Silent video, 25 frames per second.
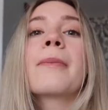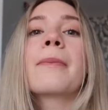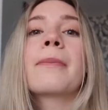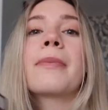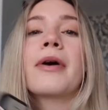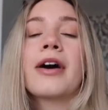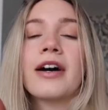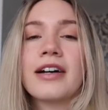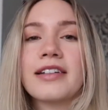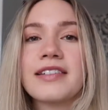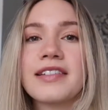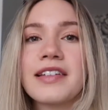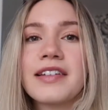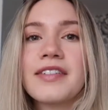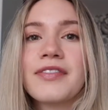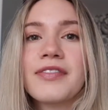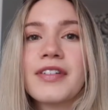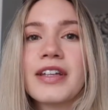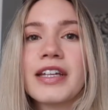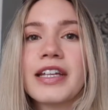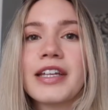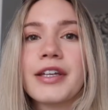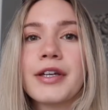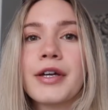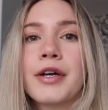pause this
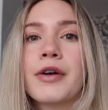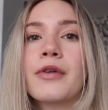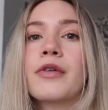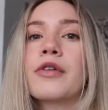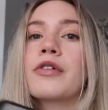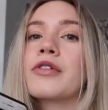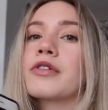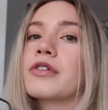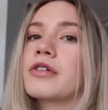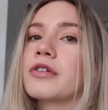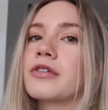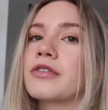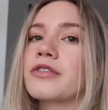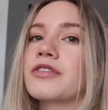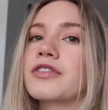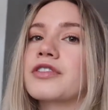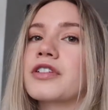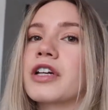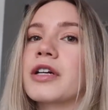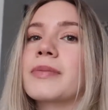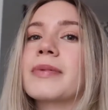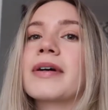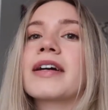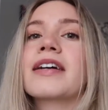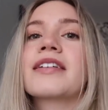video, go to
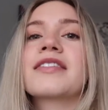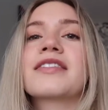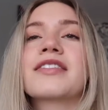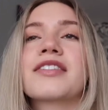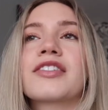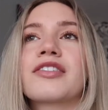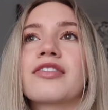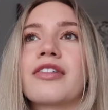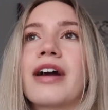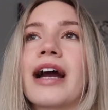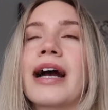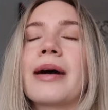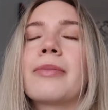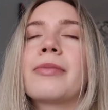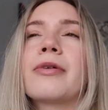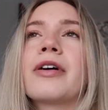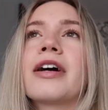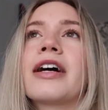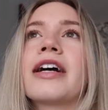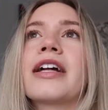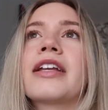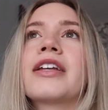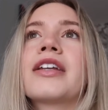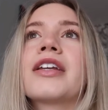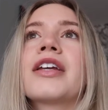Starbucks, grab
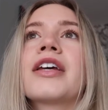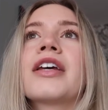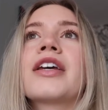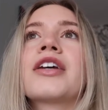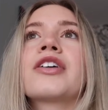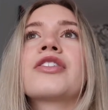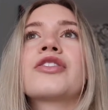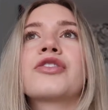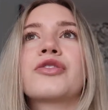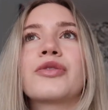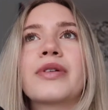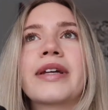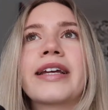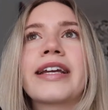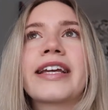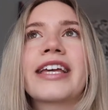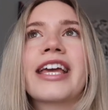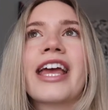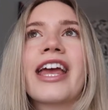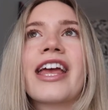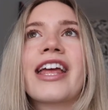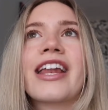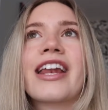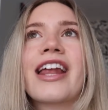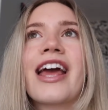one, drink
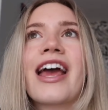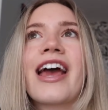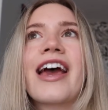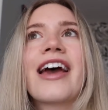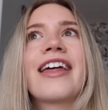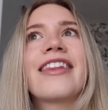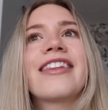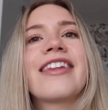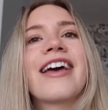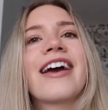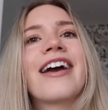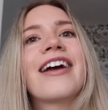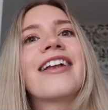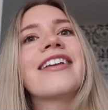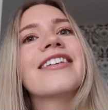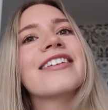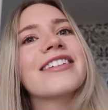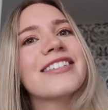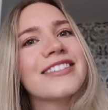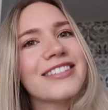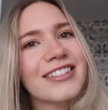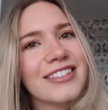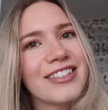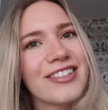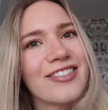it, and then
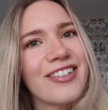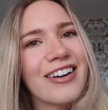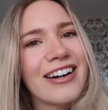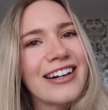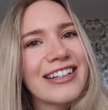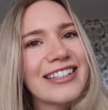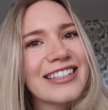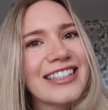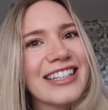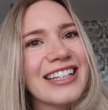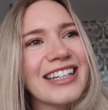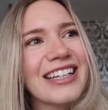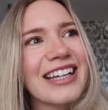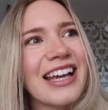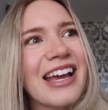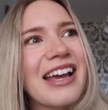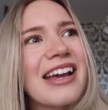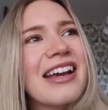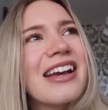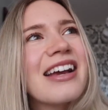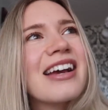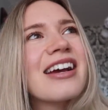continue watching.